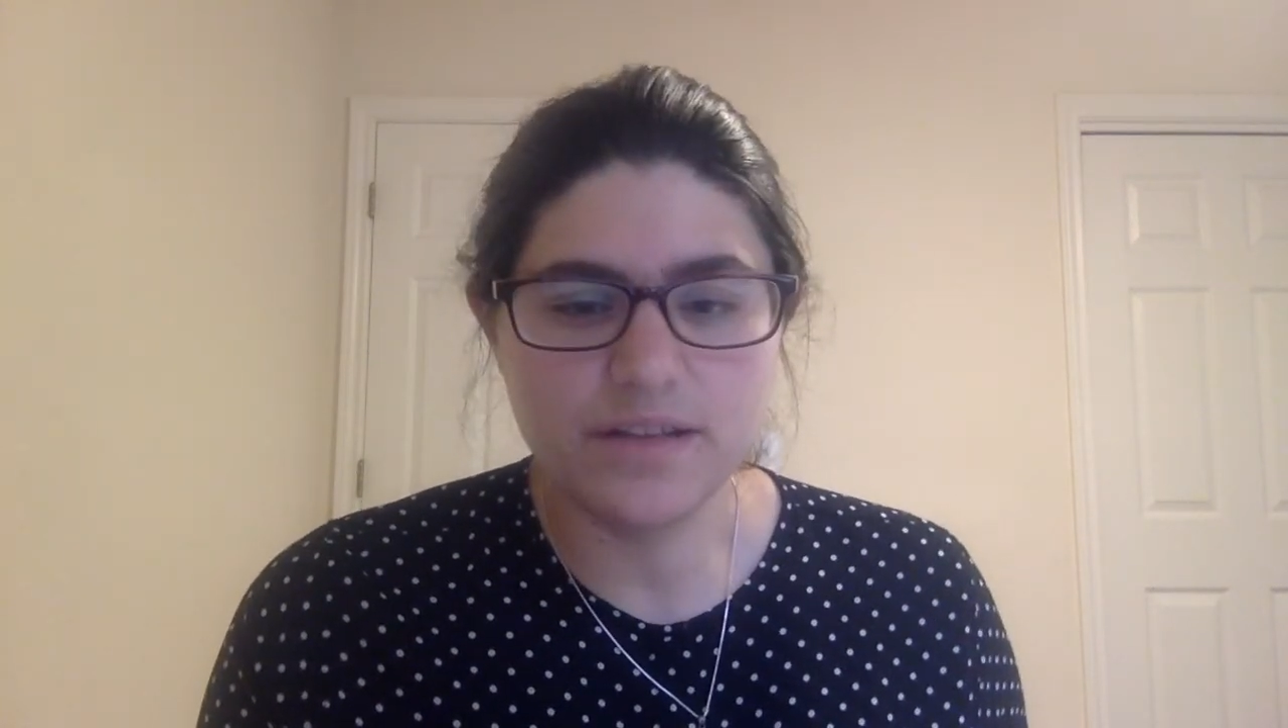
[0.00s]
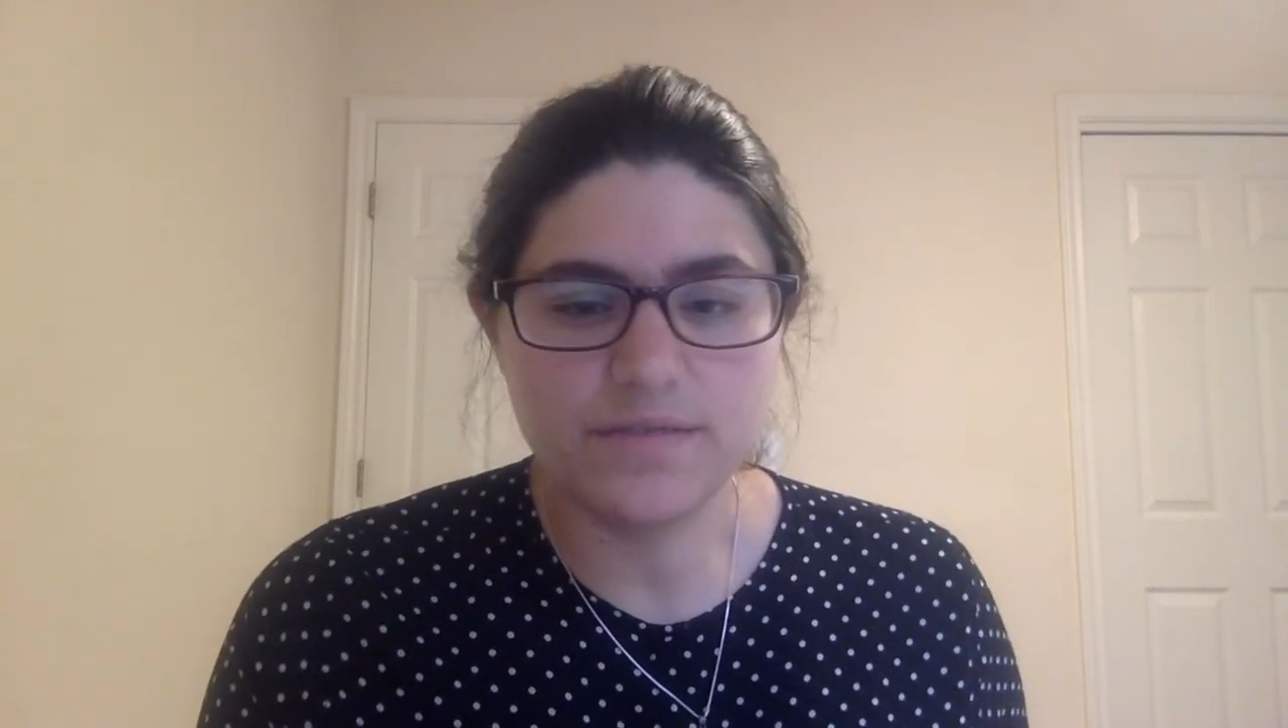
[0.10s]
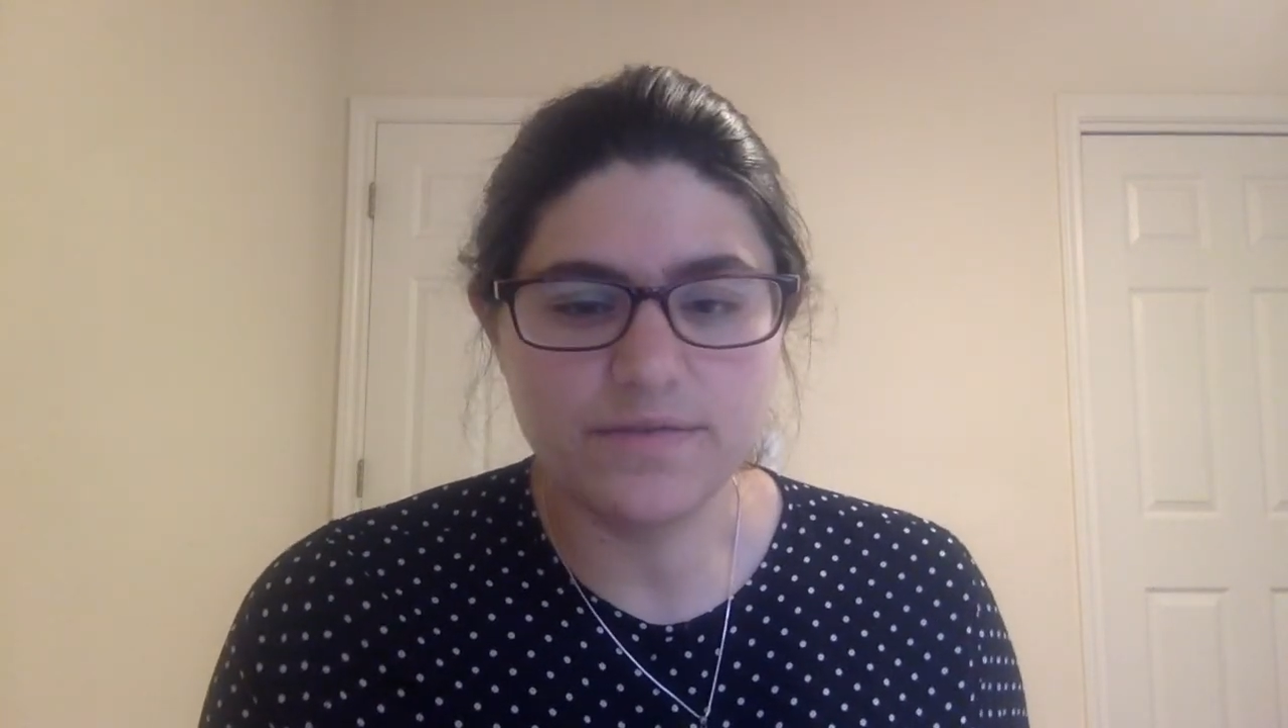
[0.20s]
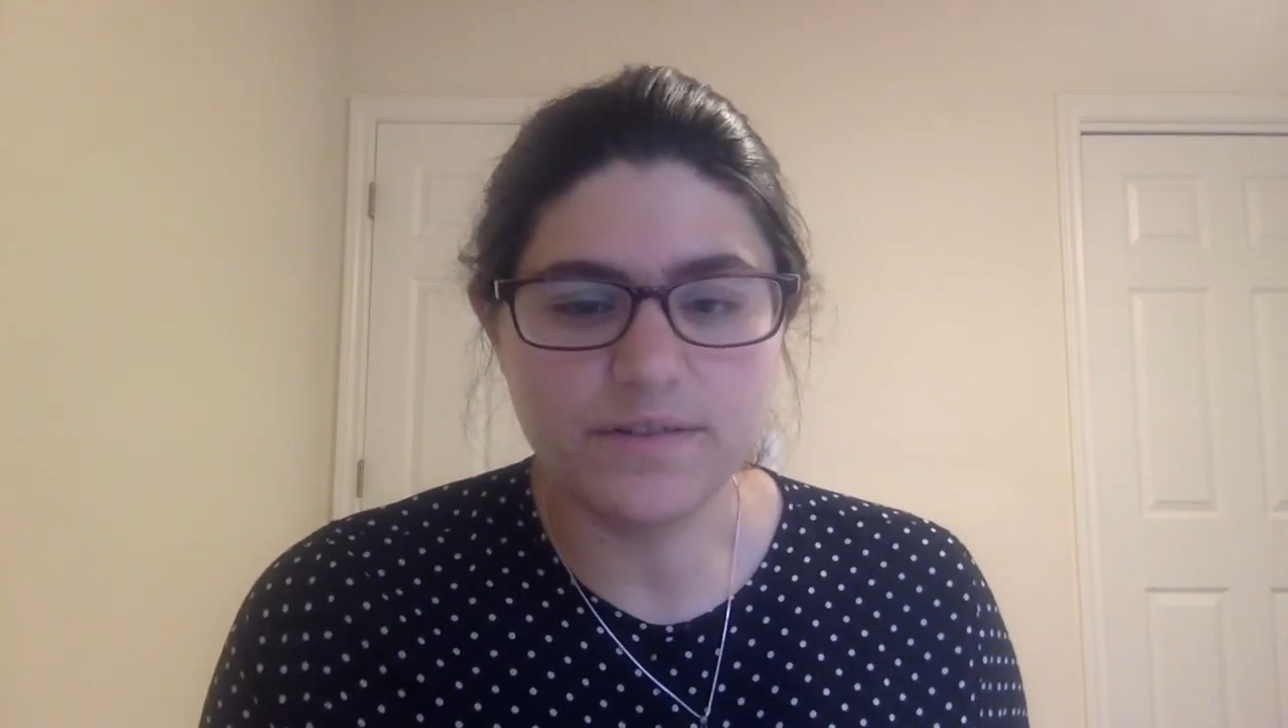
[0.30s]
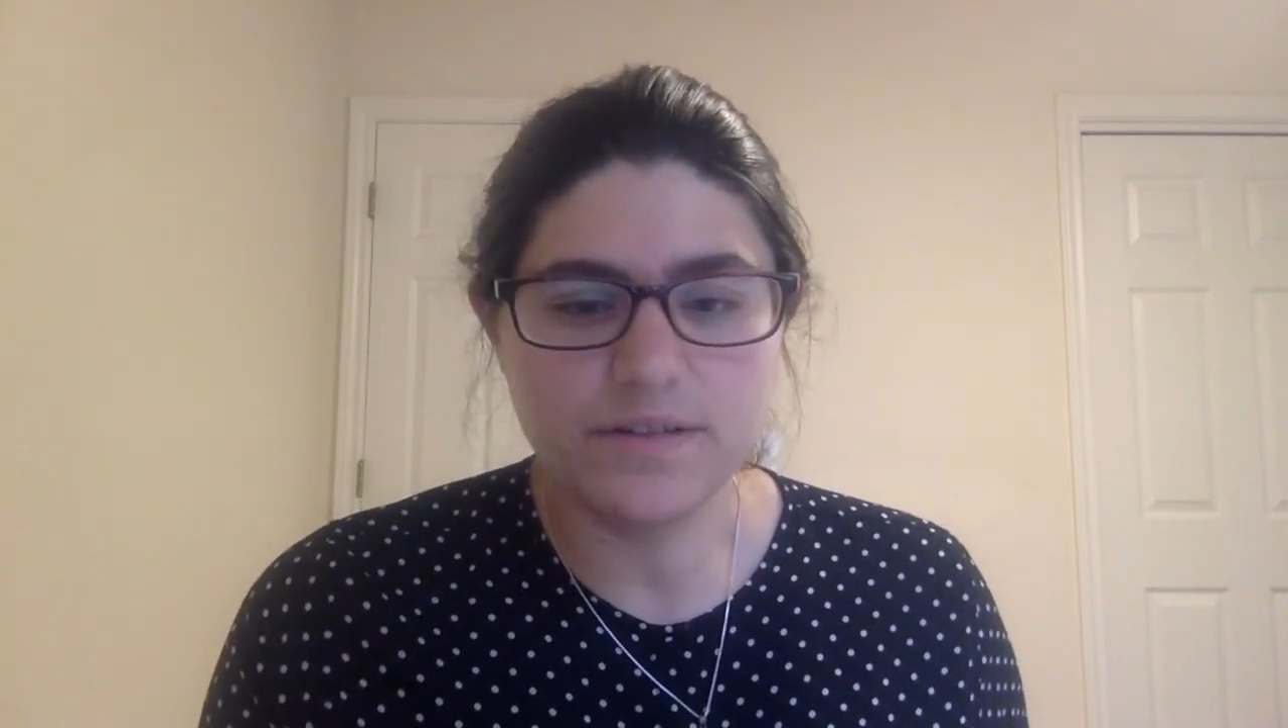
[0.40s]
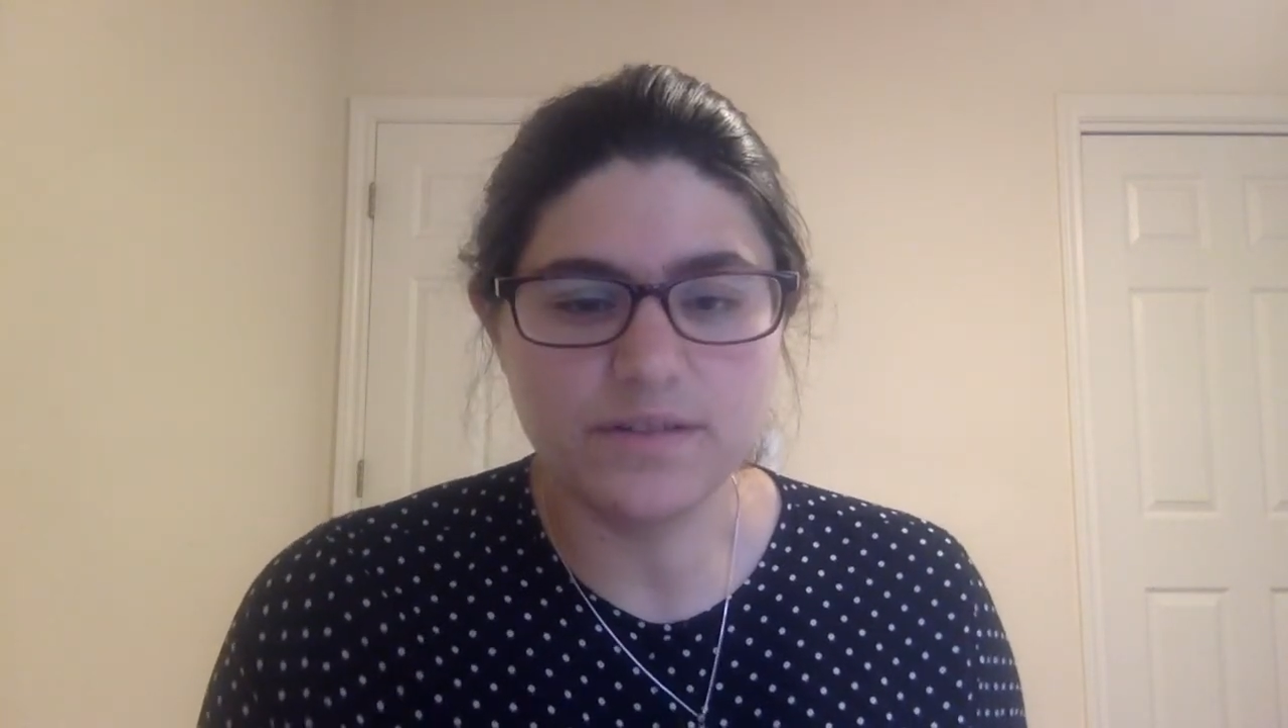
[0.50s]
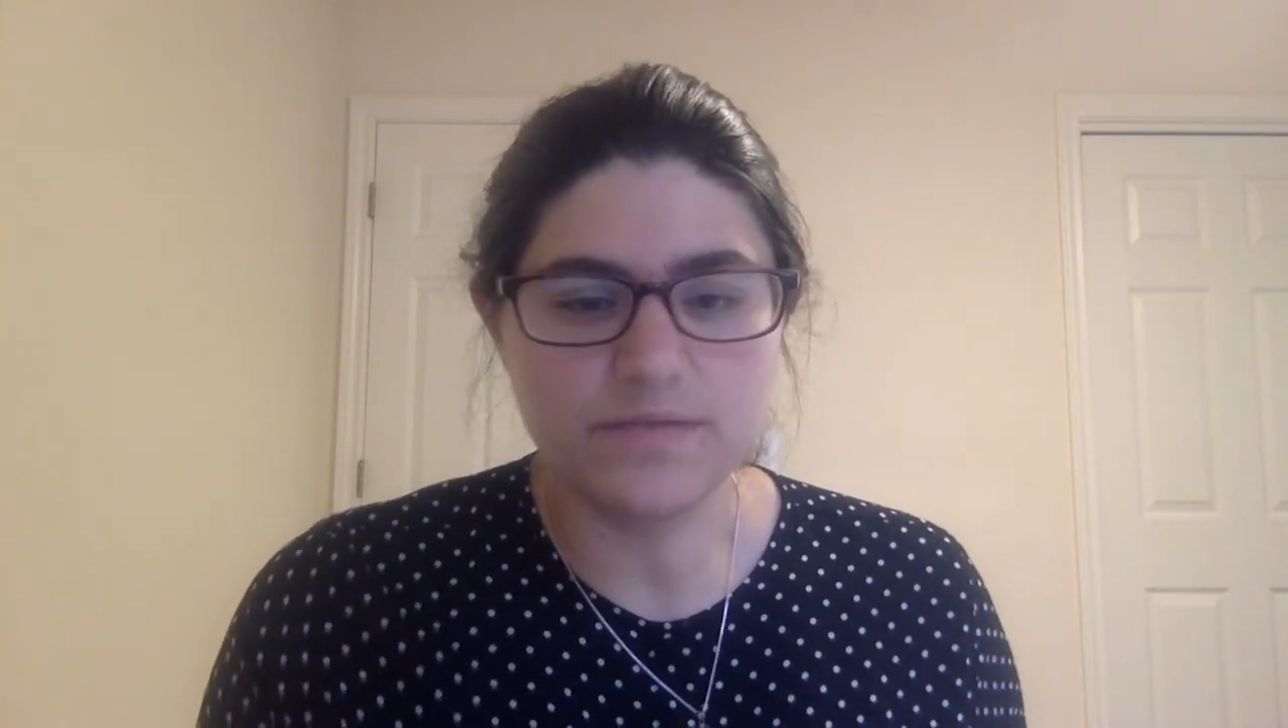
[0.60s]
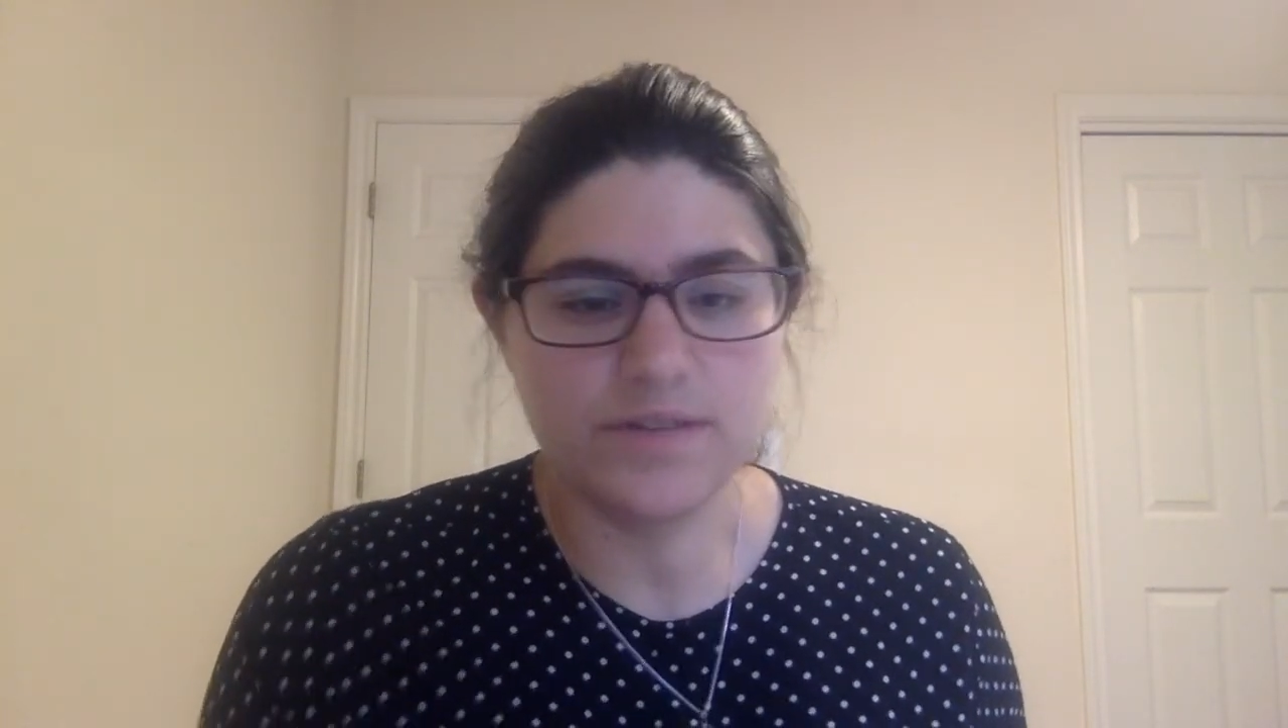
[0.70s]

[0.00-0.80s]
the full